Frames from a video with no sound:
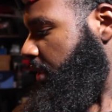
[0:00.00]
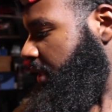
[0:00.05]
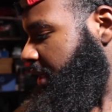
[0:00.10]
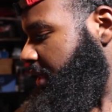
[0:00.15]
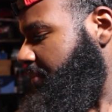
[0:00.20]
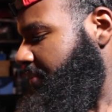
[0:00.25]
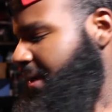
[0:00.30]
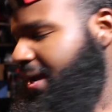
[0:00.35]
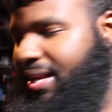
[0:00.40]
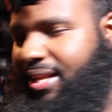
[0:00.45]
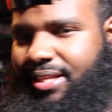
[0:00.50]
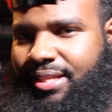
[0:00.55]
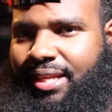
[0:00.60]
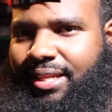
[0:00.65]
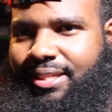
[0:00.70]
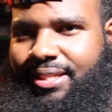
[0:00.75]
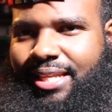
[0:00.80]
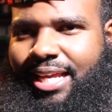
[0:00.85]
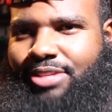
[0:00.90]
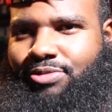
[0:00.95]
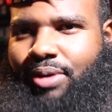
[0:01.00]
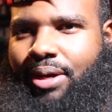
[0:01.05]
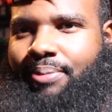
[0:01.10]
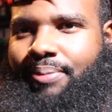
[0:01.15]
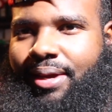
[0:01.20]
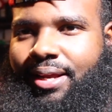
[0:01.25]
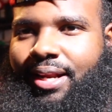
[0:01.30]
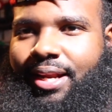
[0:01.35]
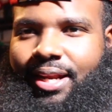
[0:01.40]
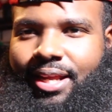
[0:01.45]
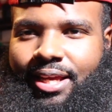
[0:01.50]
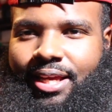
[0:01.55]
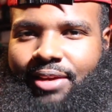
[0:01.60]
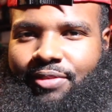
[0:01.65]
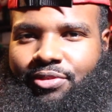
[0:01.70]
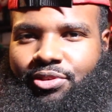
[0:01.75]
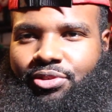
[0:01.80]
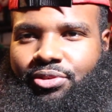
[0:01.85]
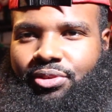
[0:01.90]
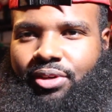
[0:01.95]
And I'm mad that's why I'm mad they didn't
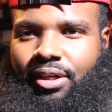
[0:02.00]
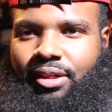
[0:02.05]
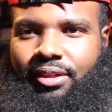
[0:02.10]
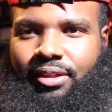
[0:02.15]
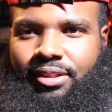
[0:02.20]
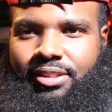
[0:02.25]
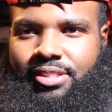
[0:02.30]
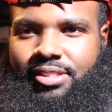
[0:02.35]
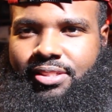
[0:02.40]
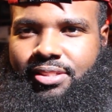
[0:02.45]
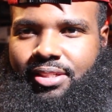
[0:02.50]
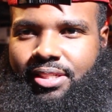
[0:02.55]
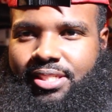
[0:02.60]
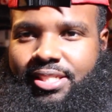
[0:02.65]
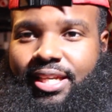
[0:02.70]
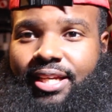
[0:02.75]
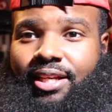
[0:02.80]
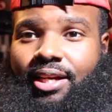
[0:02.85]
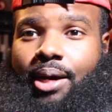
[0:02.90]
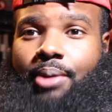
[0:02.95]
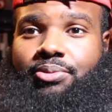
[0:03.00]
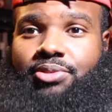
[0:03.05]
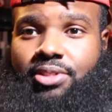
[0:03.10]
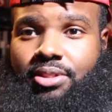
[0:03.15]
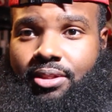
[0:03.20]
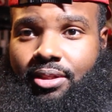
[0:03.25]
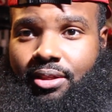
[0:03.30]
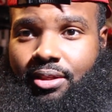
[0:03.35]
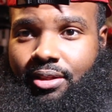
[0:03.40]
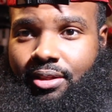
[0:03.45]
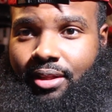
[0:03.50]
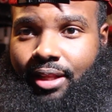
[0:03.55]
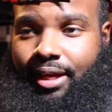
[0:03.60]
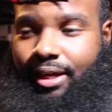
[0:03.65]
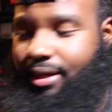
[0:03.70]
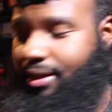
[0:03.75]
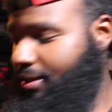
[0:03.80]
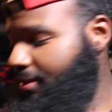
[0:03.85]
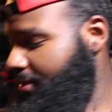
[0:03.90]
give you a second option, like,